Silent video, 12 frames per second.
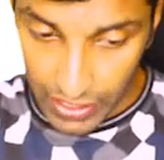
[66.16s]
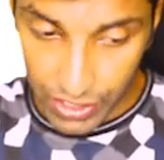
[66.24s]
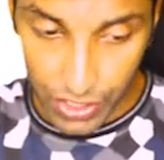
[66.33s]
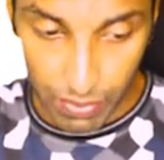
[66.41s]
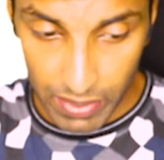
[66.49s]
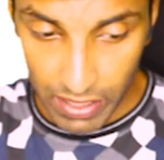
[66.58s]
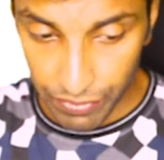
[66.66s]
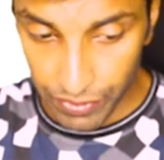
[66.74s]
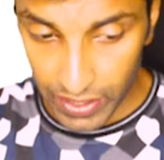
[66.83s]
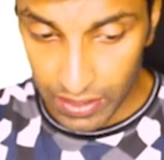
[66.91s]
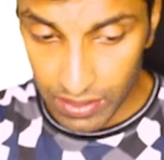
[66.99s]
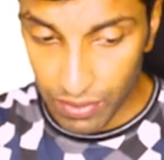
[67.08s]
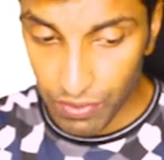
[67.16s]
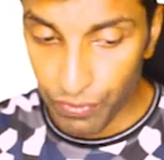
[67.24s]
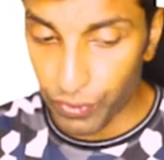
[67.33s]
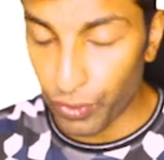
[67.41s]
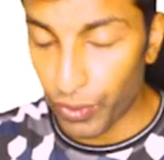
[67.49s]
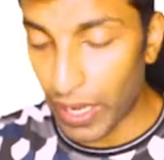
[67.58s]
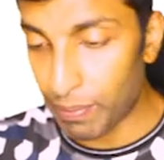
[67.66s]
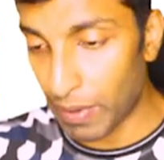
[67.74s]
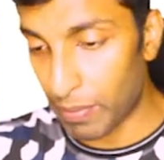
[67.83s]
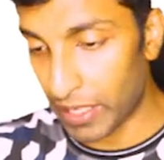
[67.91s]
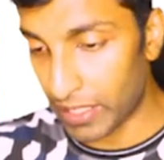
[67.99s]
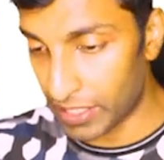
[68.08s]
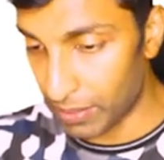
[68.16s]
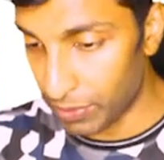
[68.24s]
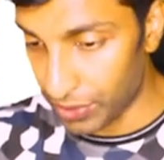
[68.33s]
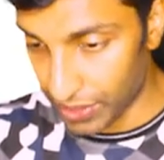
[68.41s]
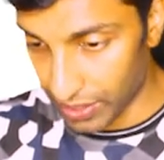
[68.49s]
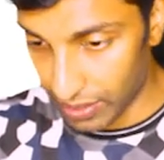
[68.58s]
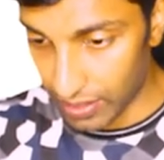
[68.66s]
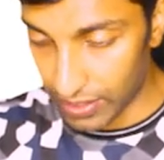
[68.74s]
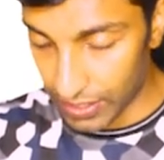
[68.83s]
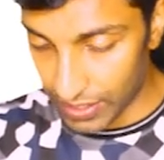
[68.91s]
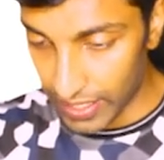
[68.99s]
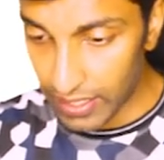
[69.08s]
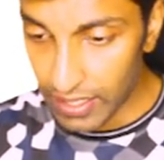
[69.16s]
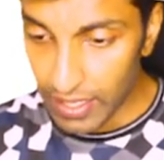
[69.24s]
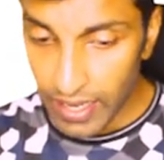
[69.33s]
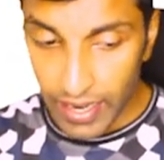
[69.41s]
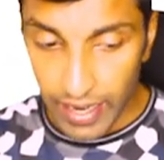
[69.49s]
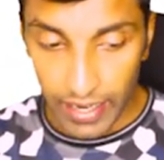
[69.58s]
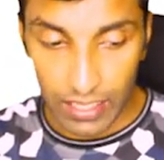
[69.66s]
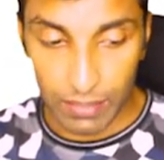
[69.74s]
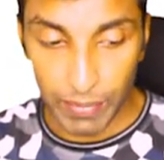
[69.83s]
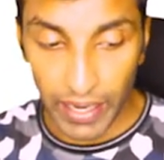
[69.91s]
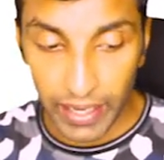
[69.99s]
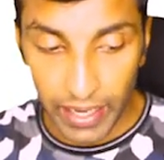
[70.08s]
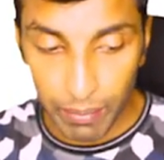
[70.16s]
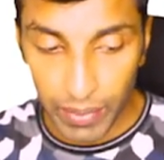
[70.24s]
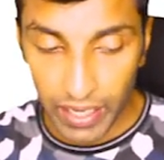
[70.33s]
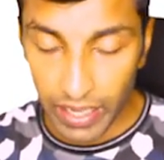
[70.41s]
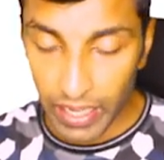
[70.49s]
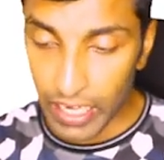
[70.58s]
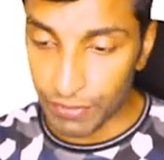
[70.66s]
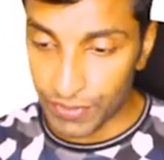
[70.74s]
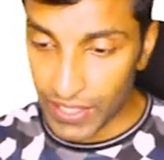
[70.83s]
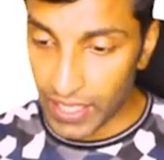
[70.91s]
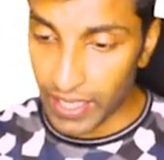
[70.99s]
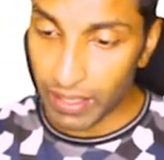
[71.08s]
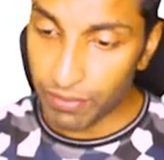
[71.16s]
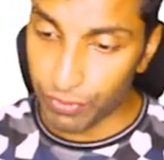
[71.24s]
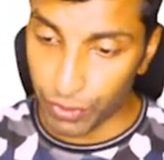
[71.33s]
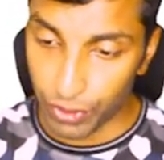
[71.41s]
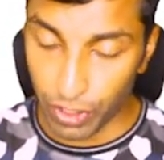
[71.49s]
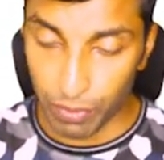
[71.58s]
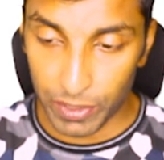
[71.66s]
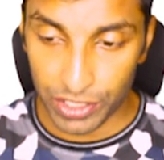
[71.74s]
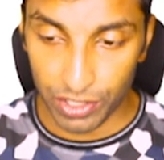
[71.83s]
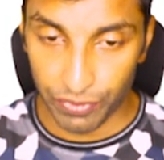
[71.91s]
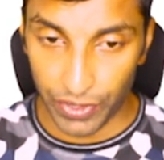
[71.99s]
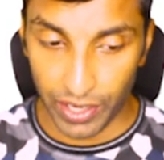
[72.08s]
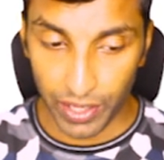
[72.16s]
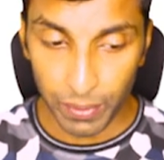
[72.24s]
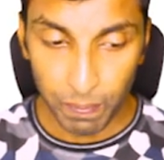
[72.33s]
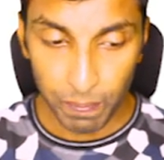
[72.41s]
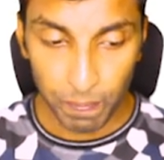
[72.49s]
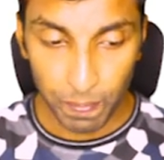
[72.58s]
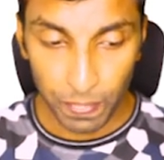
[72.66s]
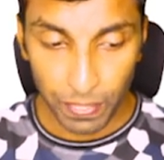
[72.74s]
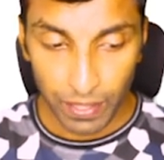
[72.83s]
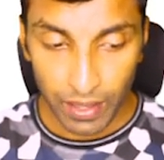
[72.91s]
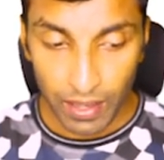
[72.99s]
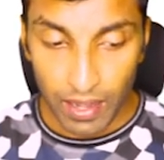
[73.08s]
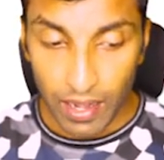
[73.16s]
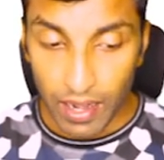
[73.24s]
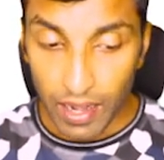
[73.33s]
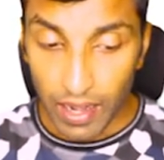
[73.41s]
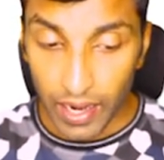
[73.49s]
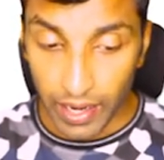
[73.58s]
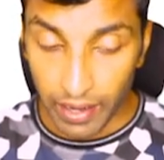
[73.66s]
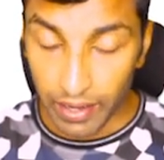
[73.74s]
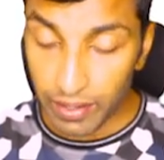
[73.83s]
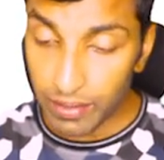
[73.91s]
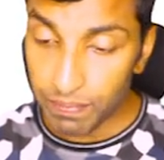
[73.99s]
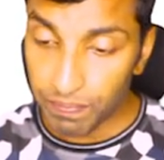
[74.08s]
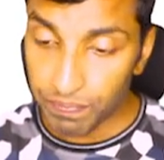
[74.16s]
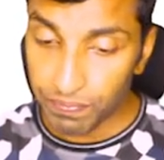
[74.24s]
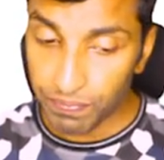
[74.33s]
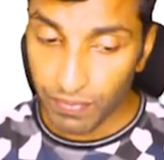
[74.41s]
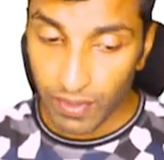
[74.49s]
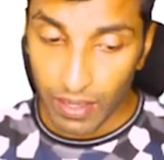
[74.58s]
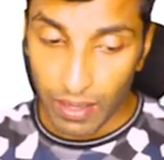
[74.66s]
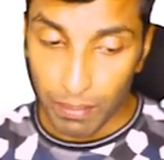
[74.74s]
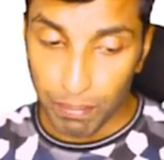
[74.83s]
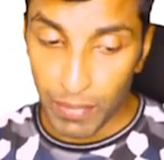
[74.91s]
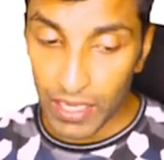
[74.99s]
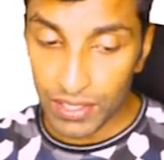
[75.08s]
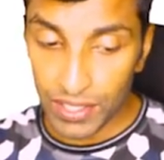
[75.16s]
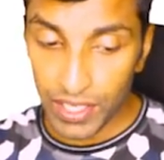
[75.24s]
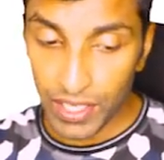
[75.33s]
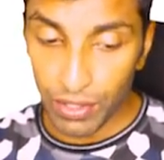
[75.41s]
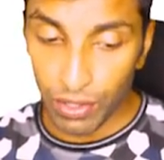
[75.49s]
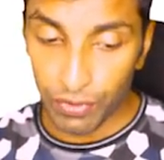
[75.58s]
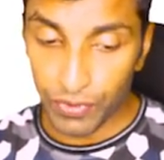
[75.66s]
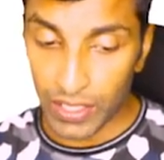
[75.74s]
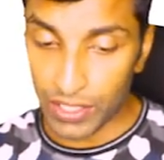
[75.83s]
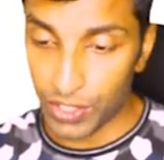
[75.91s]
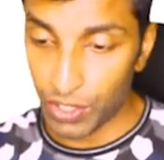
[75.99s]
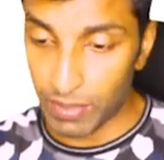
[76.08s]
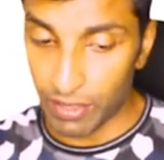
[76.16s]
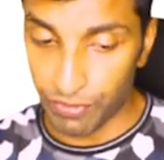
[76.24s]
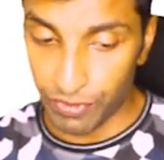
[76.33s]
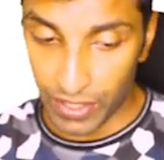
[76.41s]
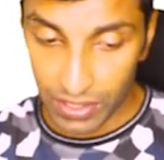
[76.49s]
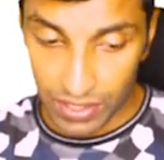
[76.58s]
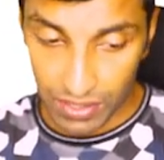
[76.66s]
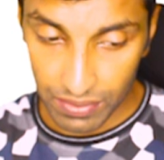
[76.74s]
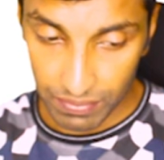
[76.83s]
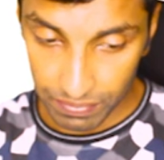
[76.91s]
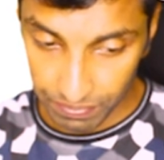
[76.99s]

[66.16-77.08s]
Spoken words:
Consumer Affairs, Food and Public Distribution. Just right? It is maintained by FCI, Food Corporation of India, under Ministry of Consumer Affairs,